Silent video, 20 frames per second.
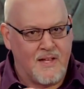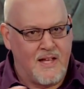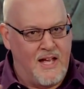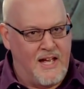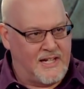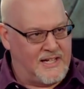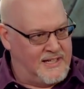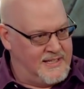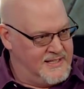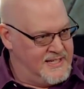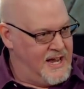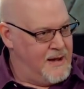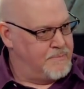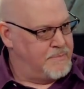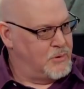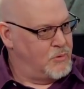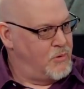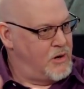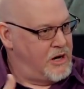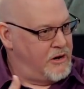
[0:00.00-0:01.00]
a
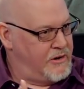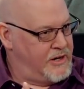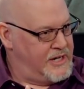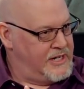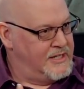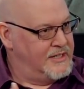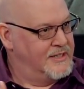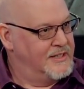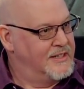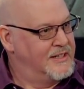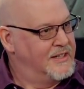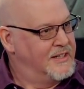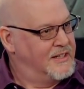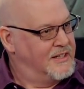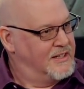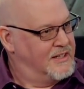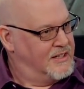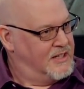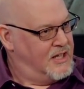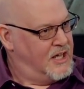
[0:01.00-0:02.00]
contemporary
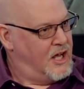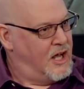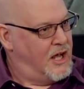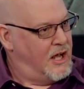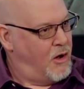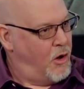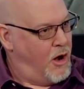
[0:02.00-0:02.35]
uh,